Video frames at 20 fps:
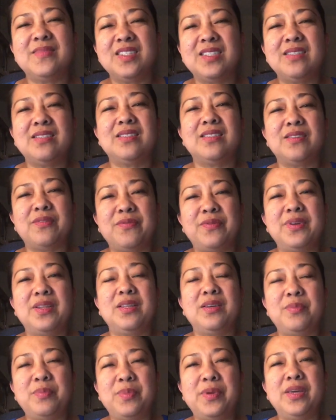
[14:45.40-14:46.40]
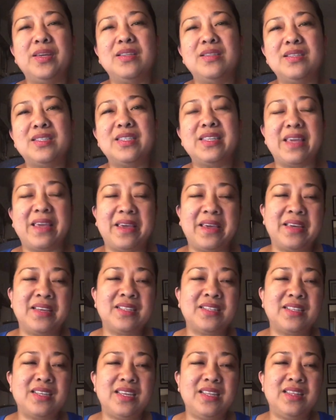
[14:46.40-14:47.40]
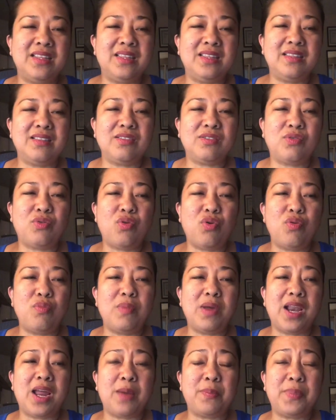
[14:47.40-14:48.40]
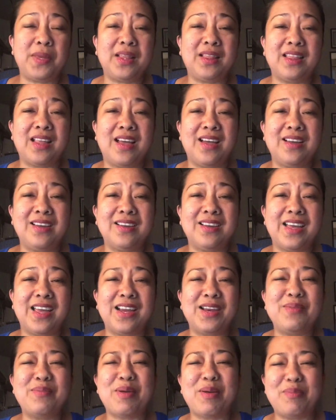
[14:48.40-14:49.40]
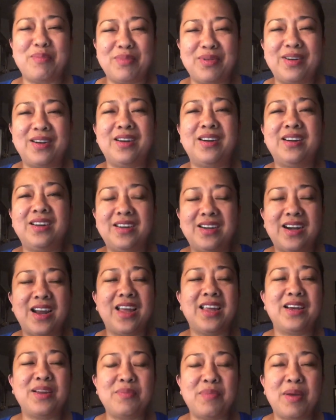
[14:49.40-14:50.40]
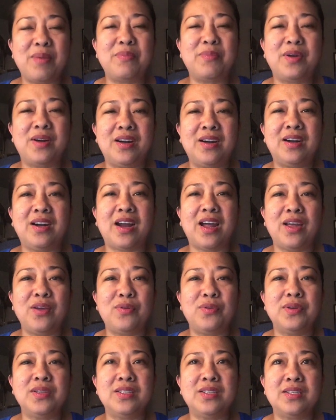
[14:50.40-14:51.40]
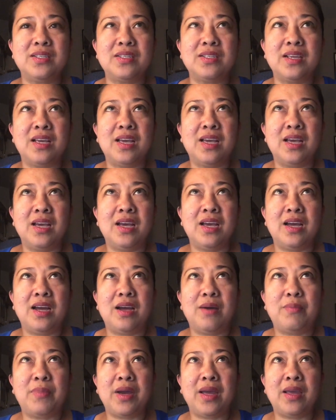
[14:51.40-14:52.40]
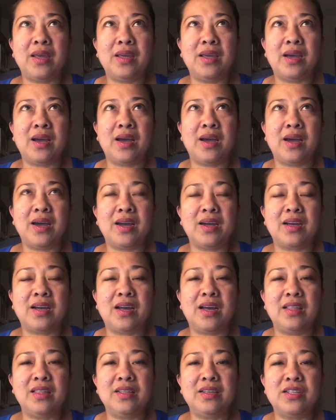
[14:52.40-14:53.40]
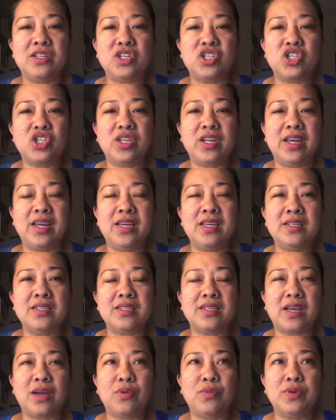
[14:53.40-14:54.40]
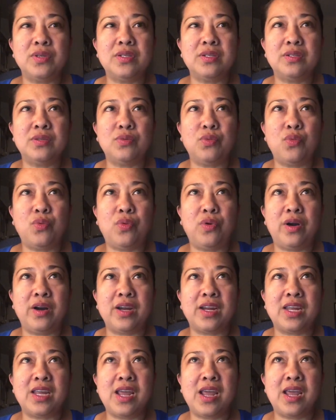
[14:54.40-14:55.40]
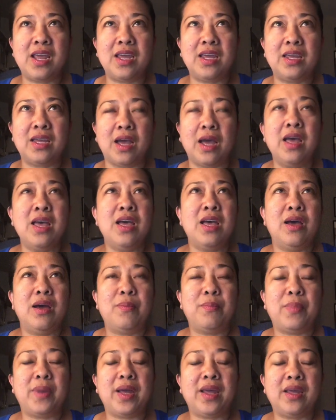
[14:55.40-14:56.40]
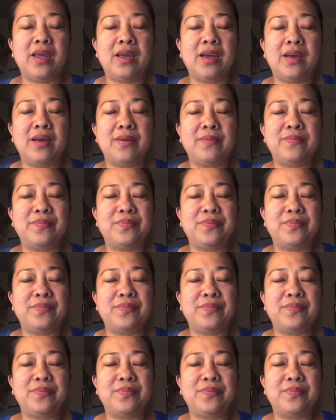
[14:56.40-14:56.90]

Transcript: Sa Philippines, yes. Kung malapit lang, I remember I was, my college days, I was working. My